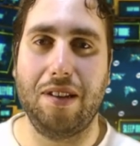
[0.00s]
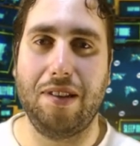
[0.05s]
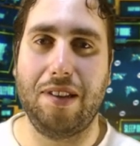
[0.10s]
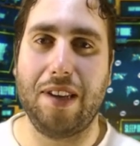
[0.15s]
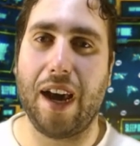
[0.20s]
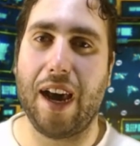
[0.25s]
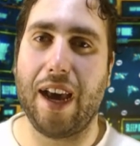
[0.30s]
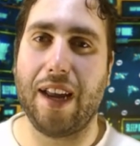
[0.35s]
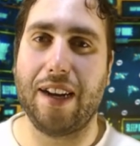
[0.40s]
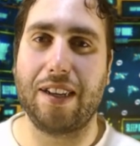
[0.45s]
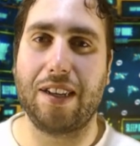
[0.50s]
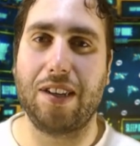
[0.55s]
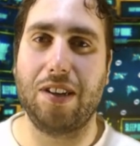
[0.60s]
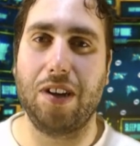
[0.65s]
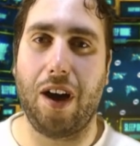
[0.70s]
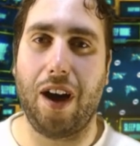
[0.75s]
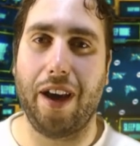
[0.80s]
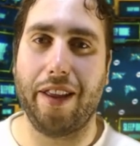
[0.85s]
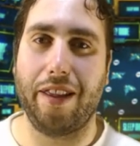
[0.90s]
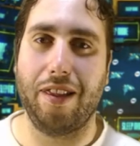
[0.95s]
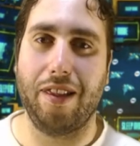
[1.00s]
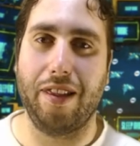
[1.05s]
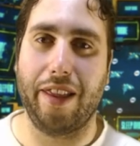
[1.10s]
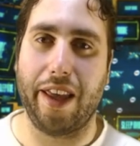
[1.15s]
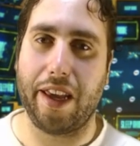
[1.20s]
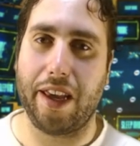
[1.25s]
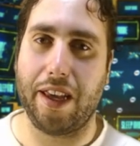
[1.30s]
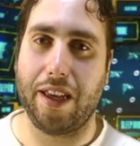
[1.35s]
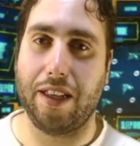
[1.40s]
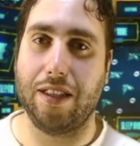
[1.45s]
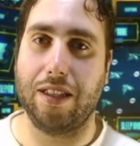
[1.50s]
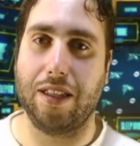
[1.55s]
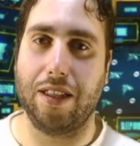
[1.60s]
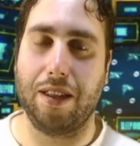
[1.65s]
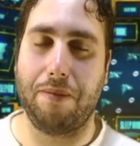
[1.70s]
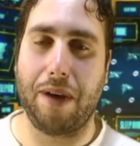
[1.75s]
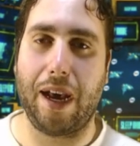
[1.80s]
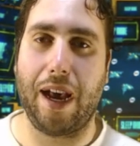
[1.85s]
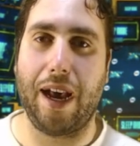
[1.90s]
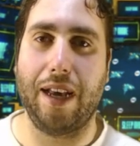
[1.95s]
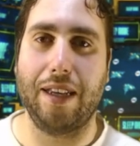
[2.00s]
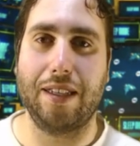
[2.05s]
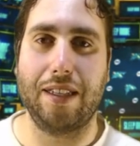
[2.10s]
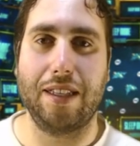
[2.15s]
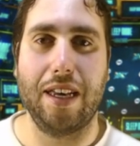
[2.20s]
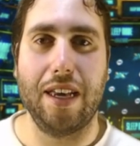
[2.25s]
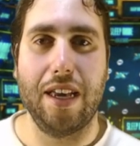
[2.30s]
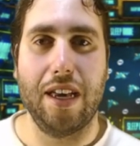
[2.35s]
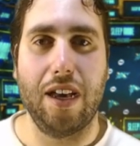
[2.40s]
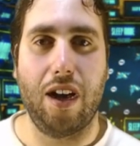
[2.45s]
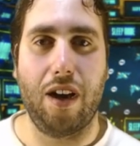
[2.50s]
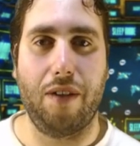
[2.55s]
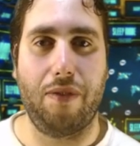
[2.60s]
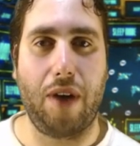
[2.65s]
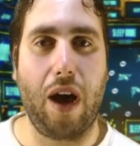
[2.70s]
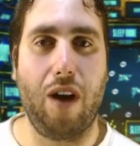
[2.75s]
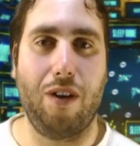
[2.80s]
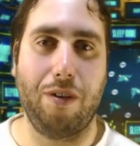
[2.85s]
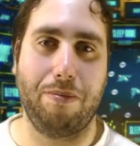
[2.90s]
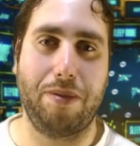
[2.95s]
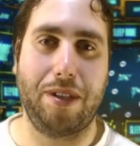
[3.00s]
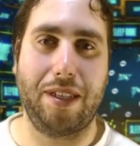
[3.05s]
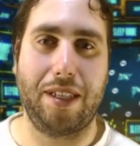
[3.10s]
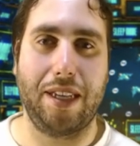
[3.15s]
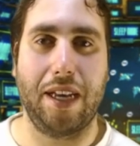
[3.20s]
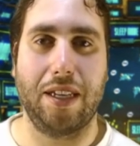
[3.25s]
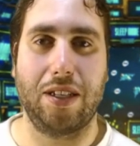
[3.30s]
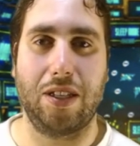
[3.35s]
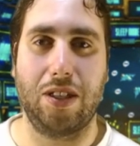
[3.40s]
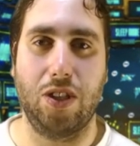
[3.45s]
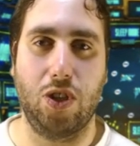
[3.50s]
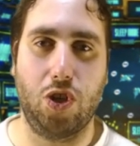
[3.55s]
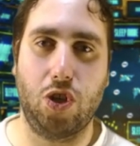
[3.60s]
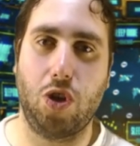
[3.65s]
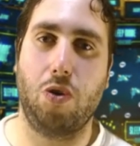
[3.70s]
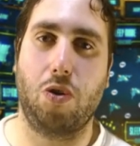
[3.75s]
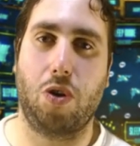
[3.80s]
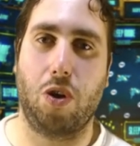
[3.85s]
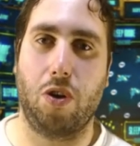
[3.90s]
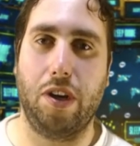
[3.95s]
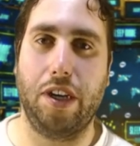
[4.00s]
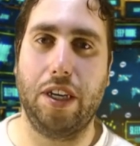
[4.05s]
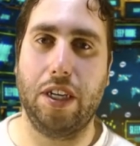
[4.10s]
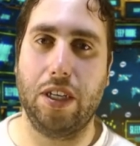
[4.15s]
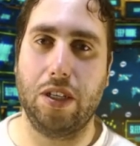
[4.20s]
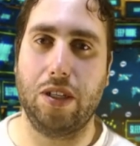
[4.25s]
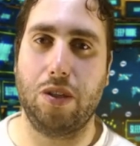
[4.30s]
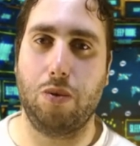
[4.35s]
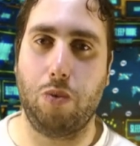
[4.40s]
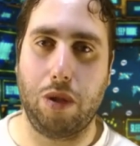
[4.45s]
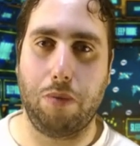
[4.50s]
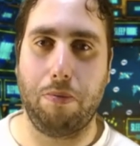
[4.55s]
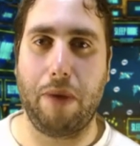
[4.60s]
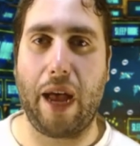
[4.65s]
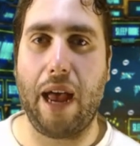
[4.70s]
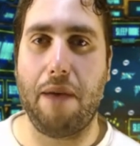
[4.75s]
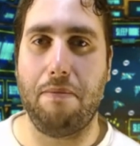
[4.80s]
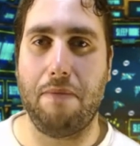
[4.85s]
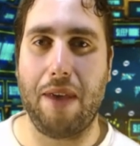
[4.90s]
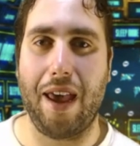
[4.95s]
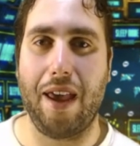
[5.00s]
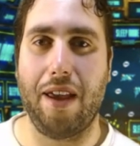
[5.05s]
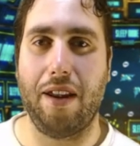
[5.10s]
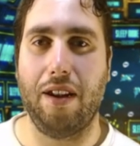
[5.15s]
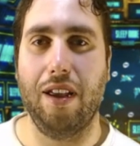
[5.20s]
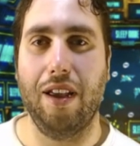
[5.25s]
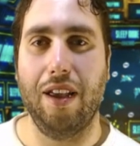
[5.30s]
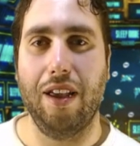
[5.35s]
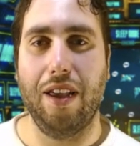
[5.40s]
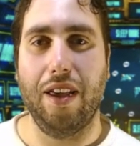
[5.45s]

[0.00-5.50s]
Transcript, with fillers: kind of got the hints in the past of how obsessed the Joker is with Batman.